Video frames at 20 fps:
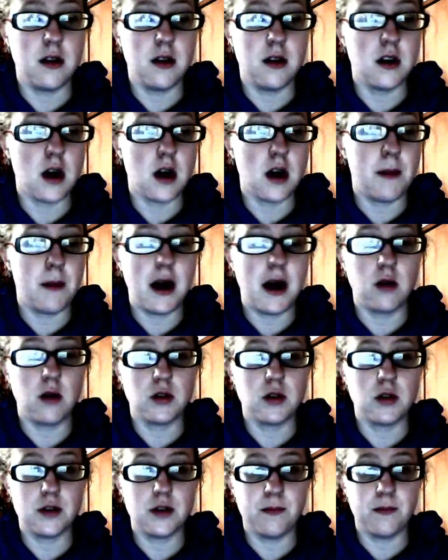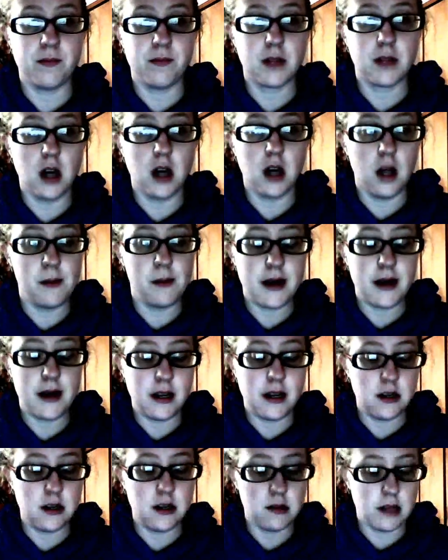about Columbine
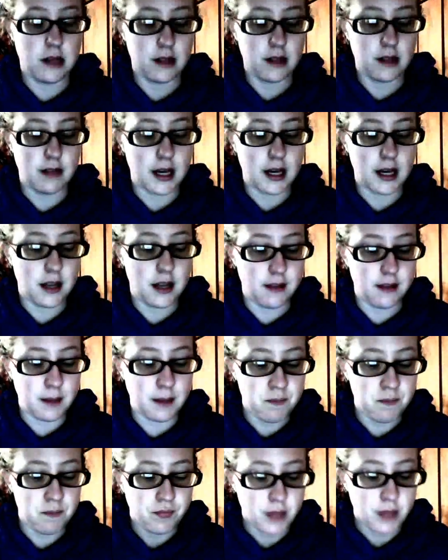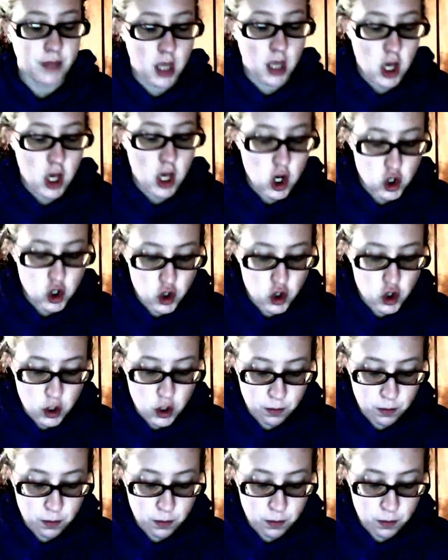and, like, that kind of thing, so